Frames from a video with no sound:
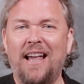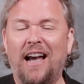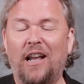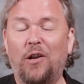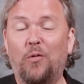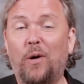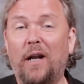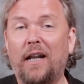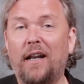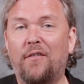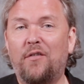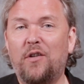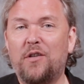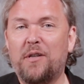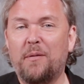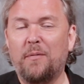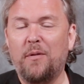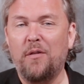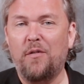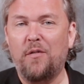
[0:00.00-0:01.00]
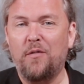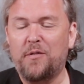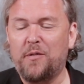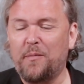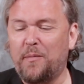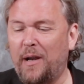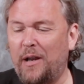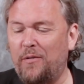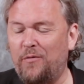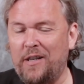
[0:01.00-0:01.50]
Hello wine lovers, I'm going through
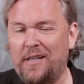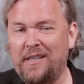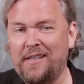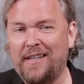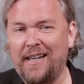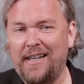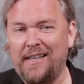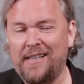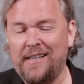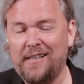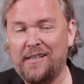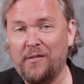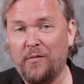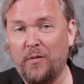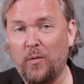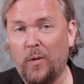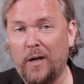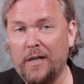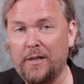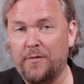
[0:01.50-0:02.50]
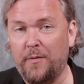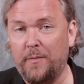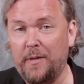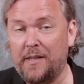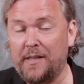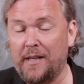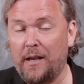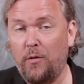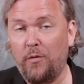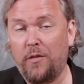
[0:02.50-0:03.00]
some of my recent tastings of the wines from the
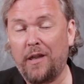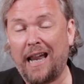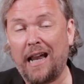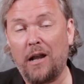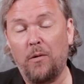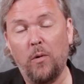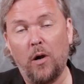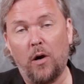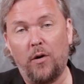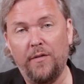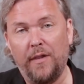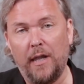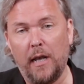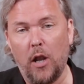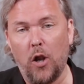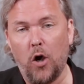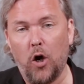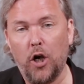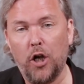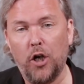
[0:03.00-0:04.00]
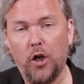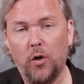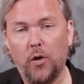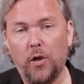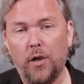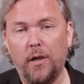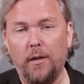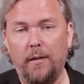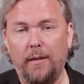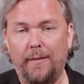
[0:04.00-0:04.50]
south. Here we are in the
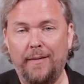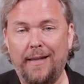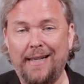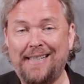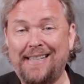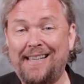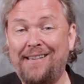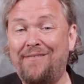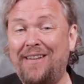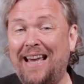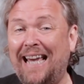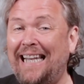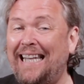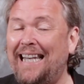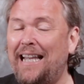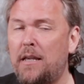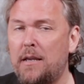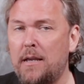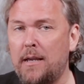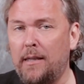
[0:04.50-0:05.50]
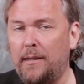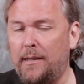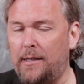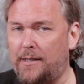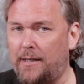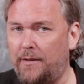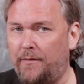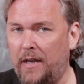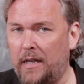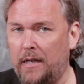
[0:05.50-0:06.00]
Languedoc in the Cévennes. The
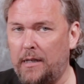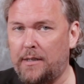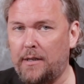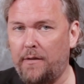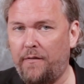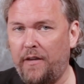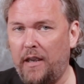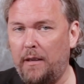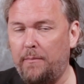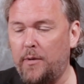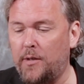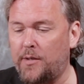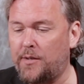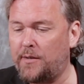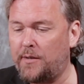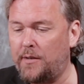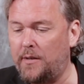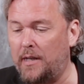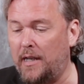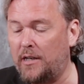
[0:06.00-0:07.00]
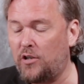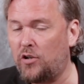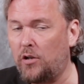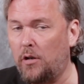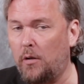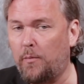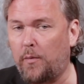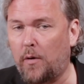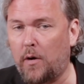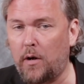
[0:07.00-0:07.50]
Cévennes is a famous
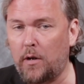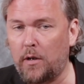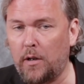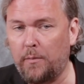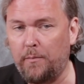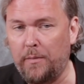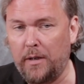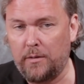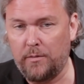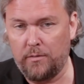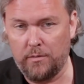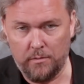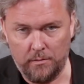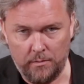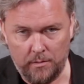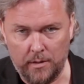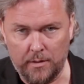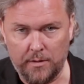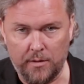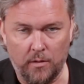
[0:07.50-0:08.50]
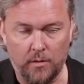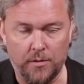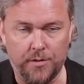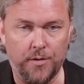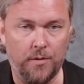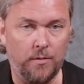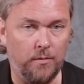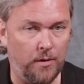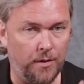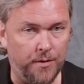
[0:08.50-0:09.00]
national park, but it's
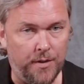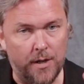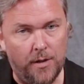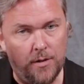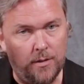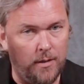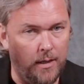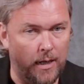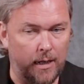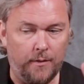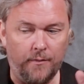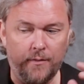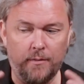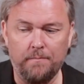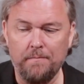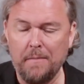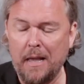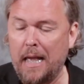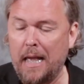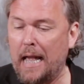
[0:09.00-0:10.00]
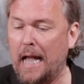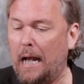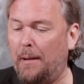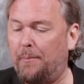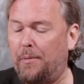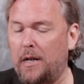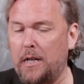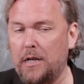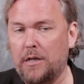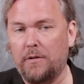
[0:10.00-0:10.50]
also considered kind of an
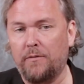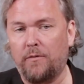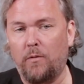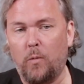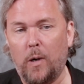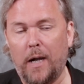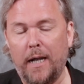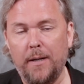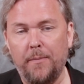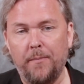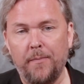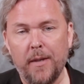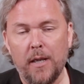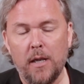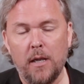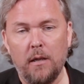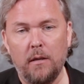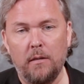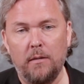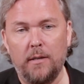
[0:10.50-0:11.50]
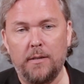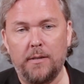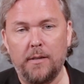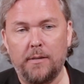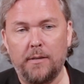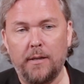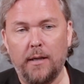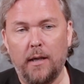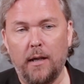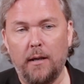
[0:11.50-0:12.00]
appellation for wine. This
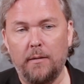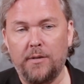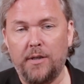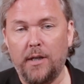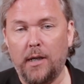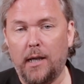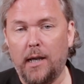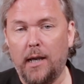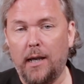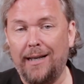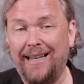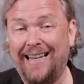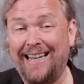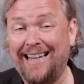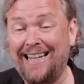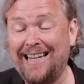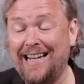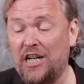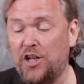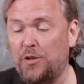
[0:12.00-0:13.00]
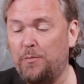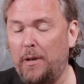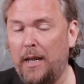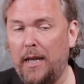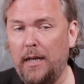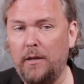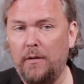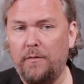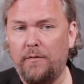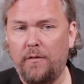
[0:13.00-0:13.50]
is a Syrah Grenache
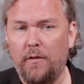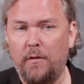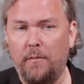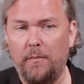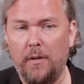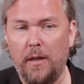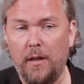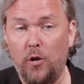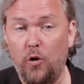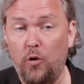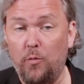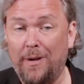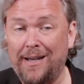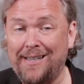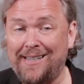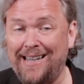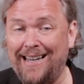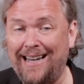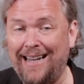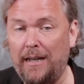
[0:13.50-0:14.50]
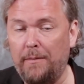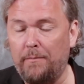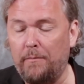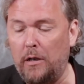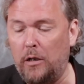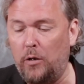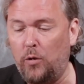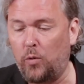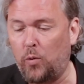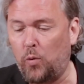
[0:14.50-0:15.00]
blend from Le Mazelet,
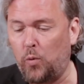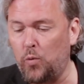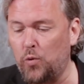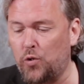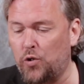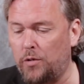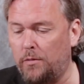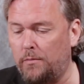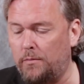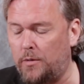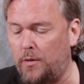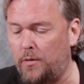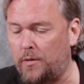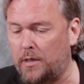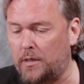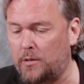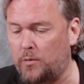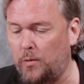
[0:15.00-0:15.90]
Le Rouge two thousand